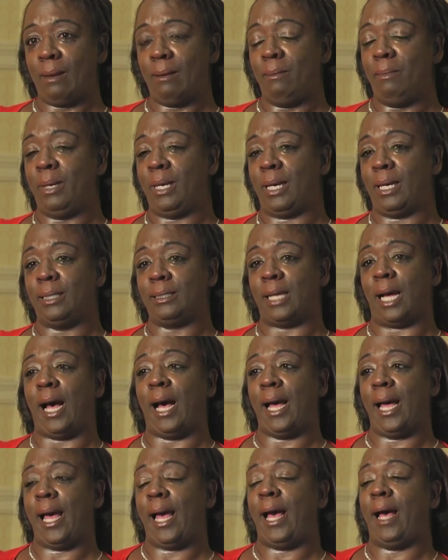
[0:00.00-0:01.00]
because
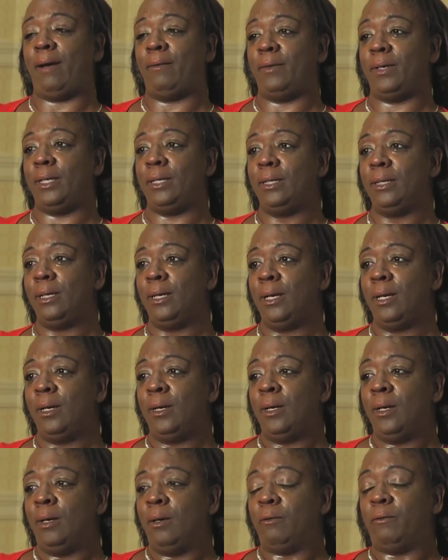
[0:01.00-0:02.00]
I haven't
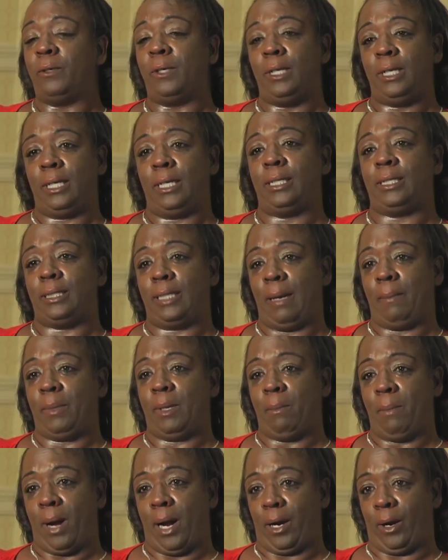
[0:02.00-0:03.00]
fully
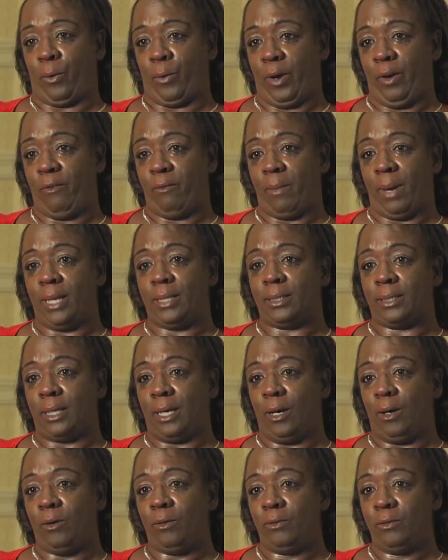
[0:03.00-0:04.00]
accepted my grief
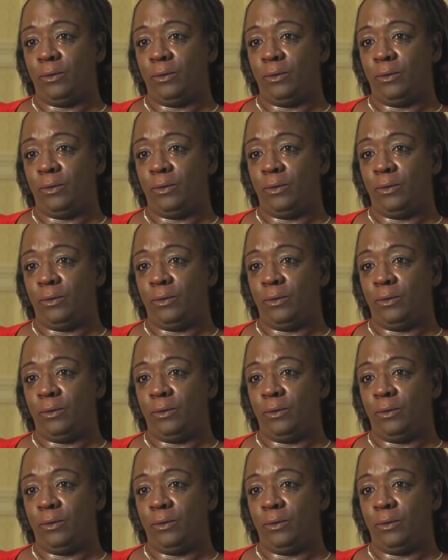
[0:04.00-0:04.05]
myself.